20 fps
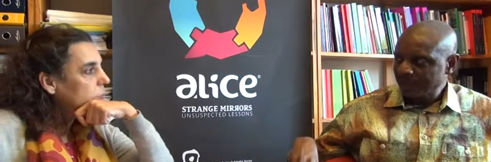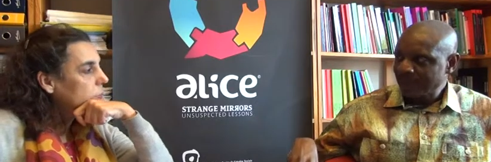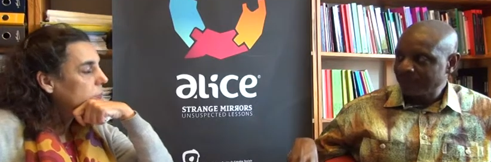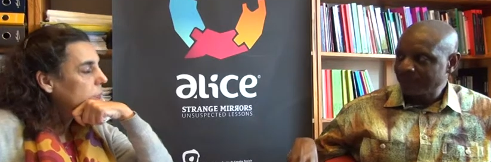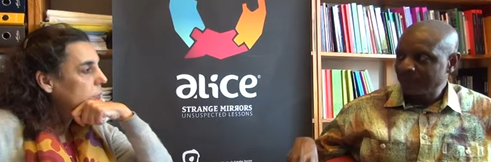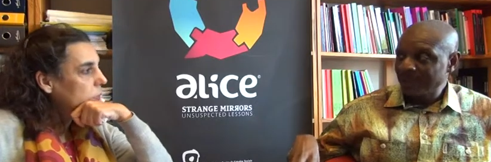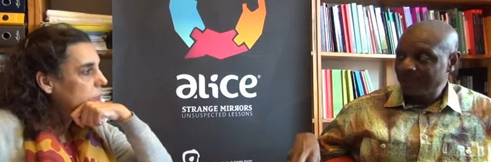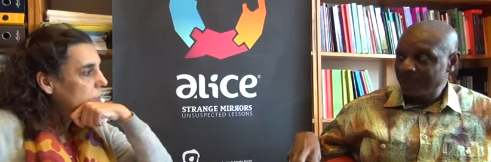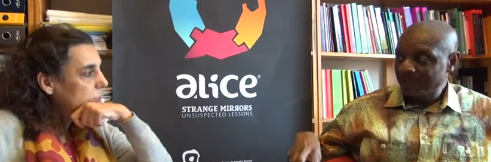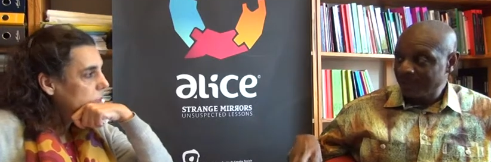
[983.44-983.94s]

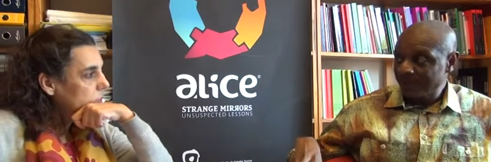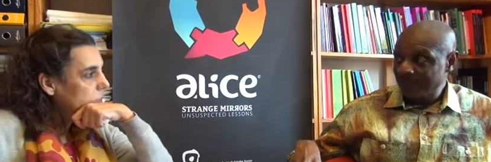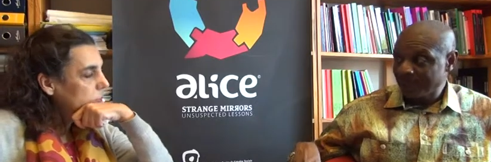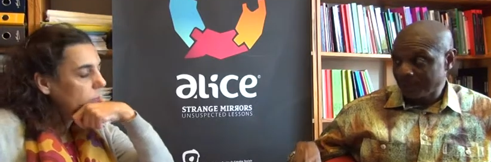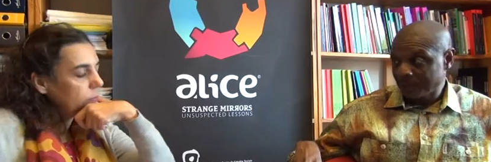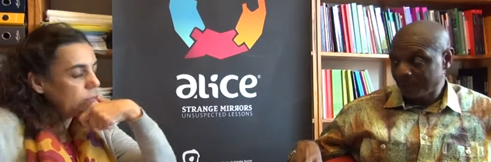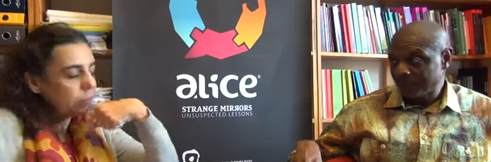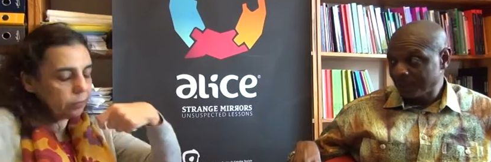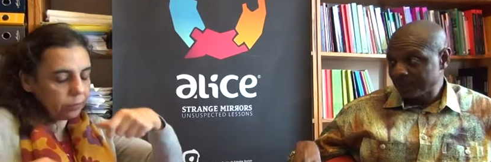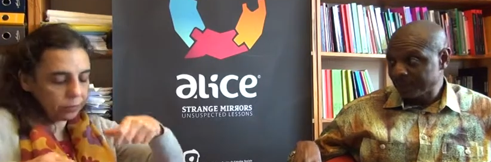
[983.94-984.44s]
Speaker 1: and look at them
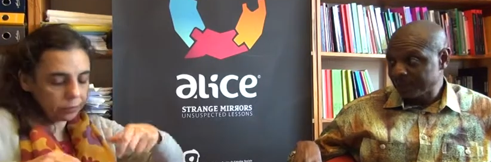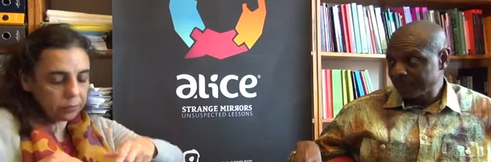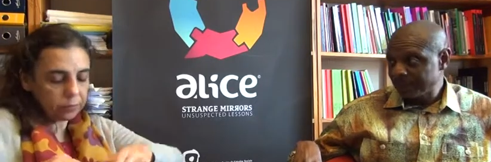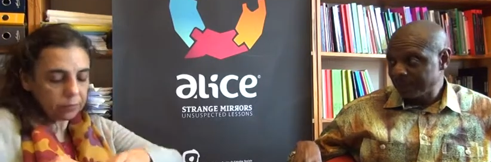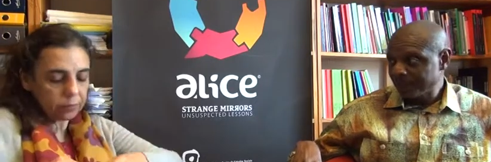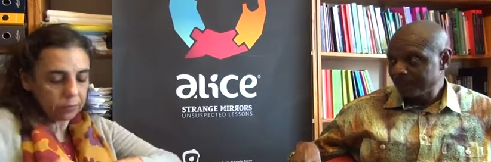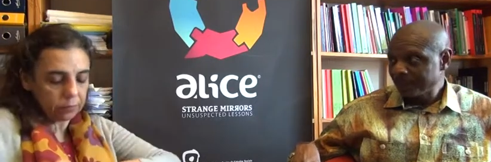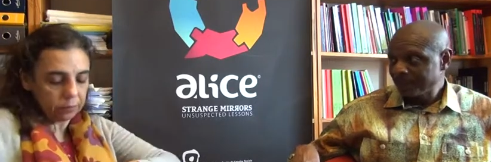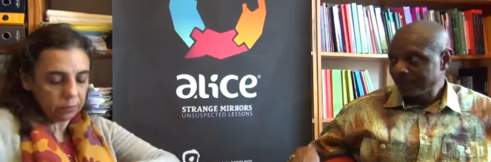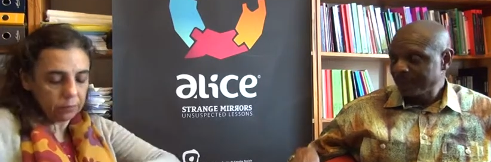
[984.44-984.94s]
very
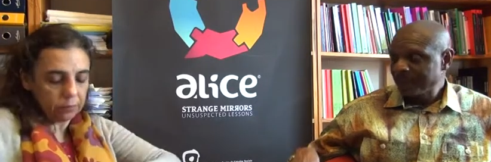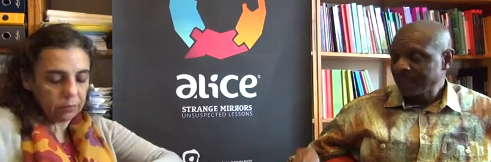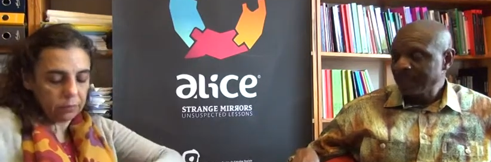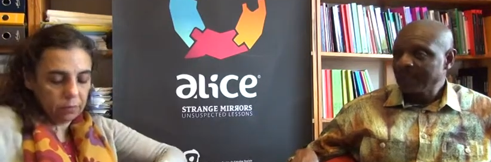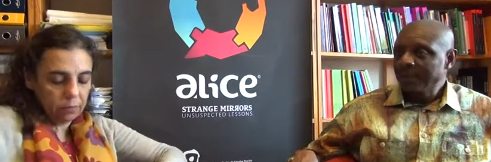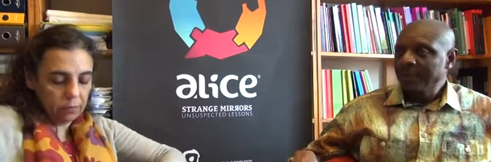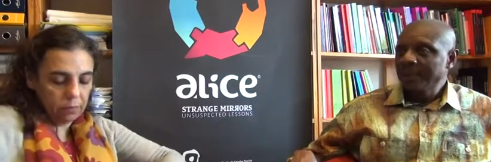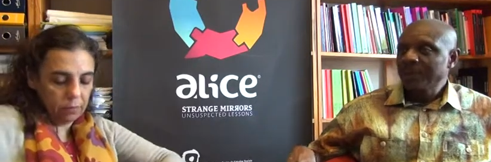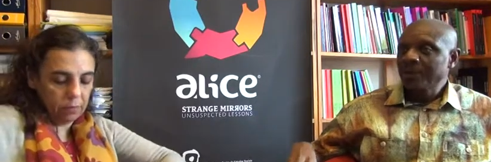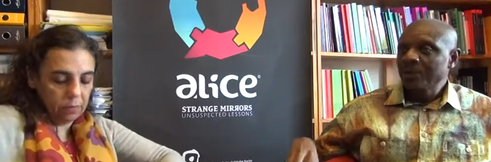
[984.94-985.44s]
closely,
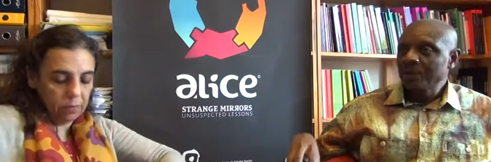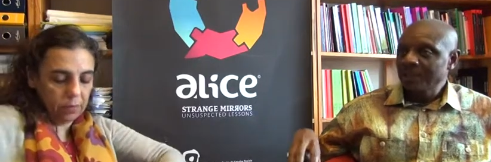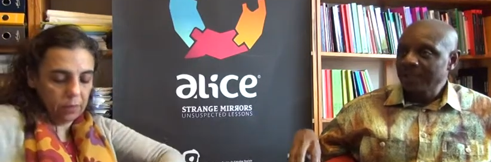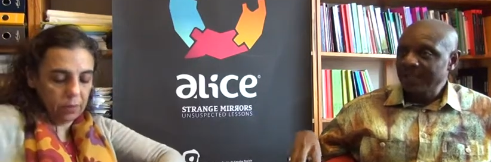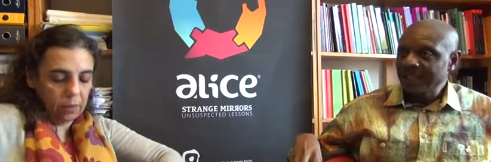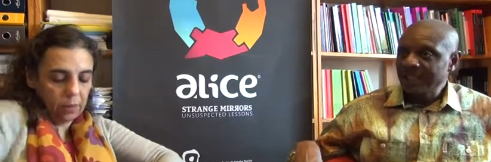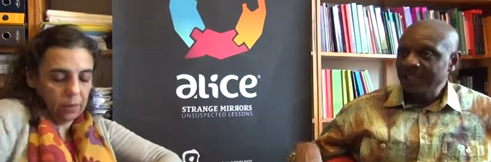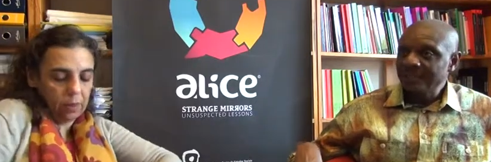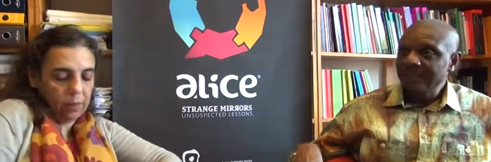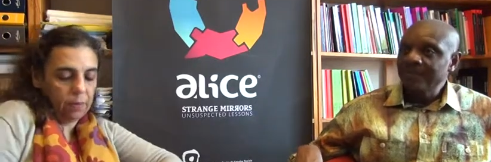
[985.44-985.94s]
and look
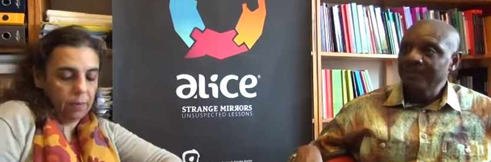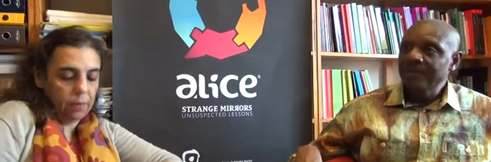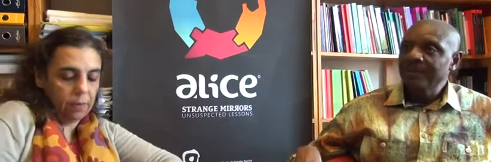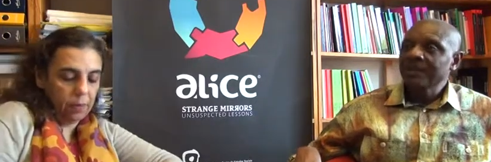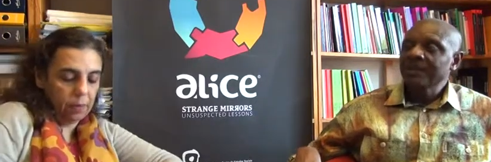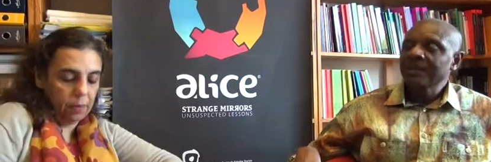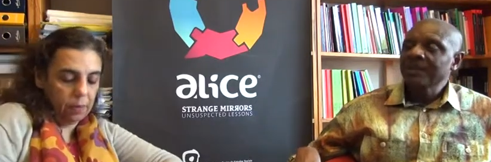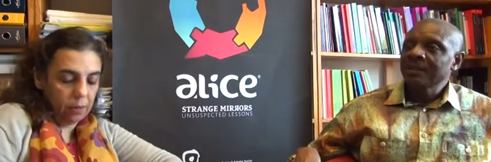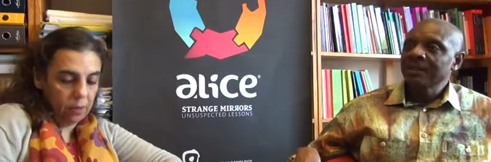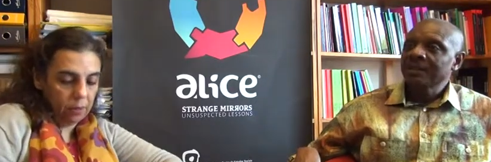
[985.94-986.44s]
at them
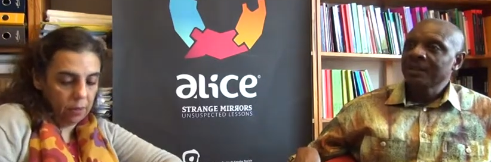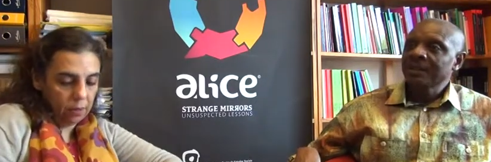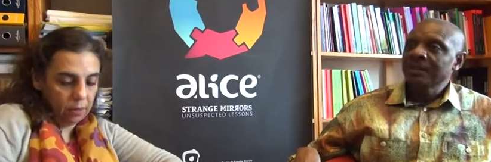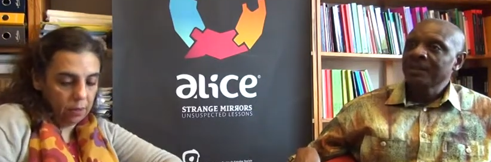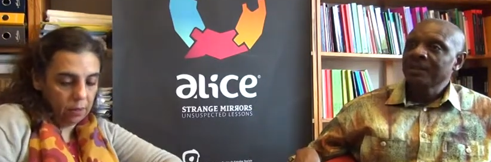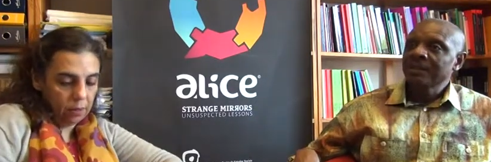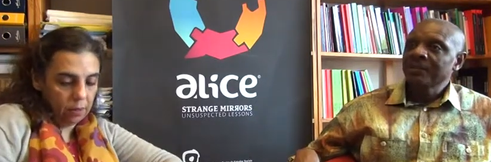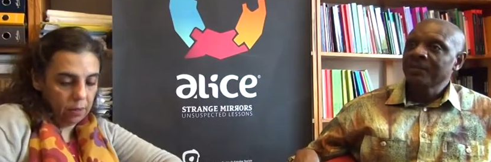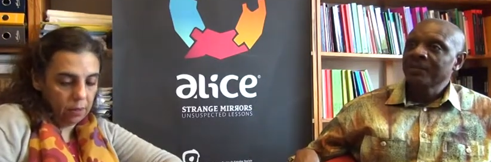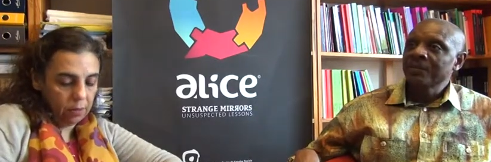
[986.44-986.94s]

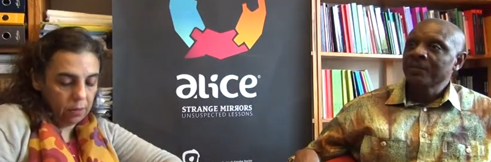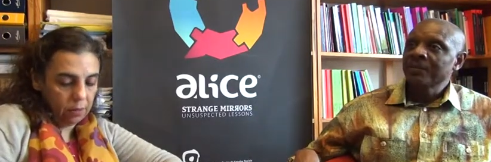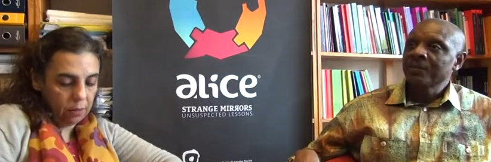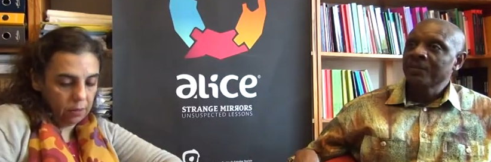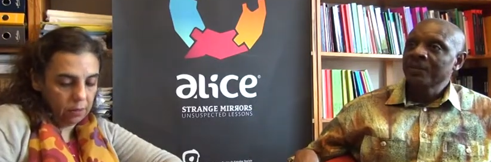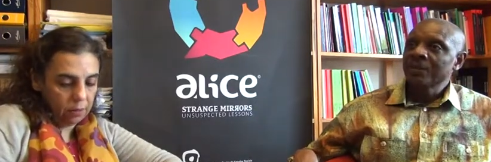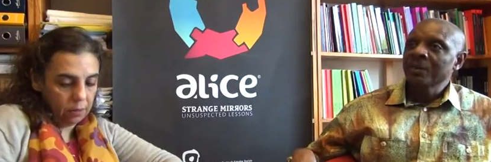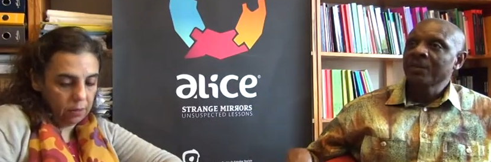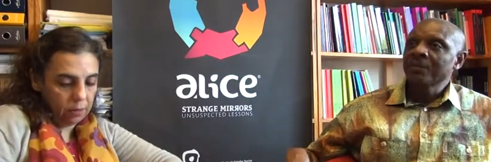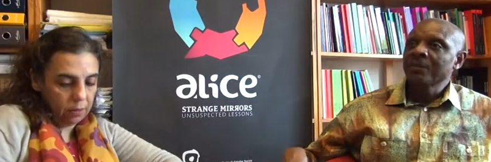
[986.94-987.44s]

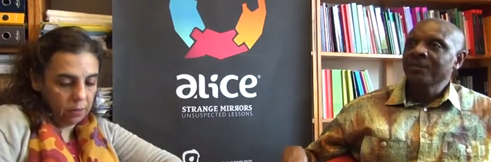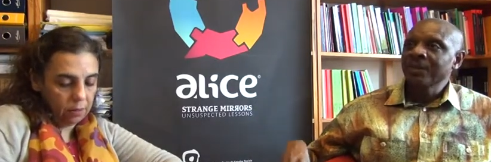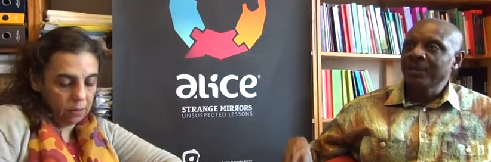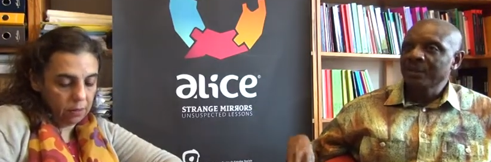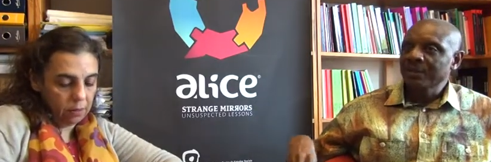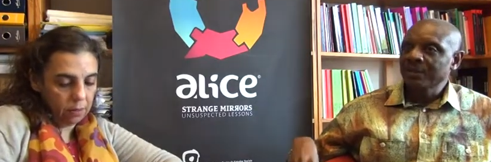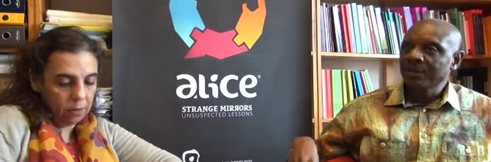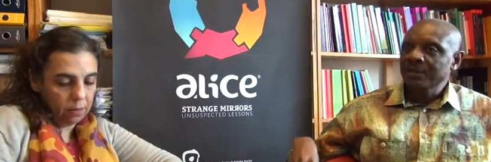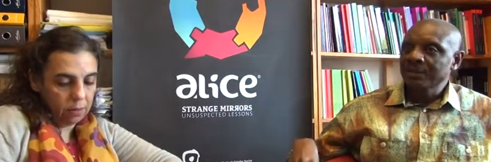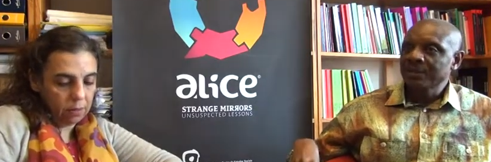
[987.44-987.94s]
not
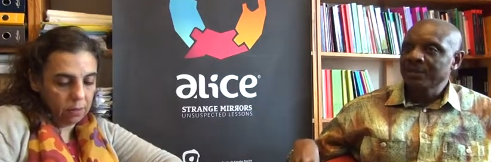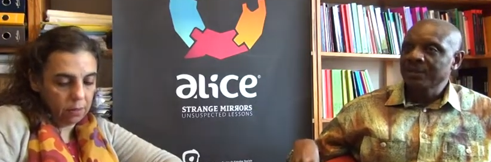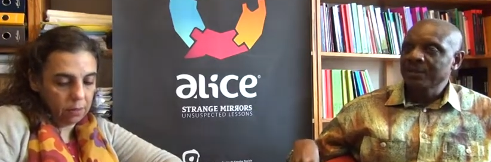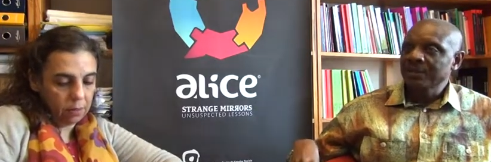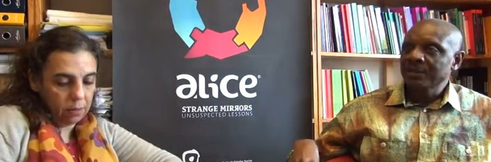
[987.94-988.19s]
because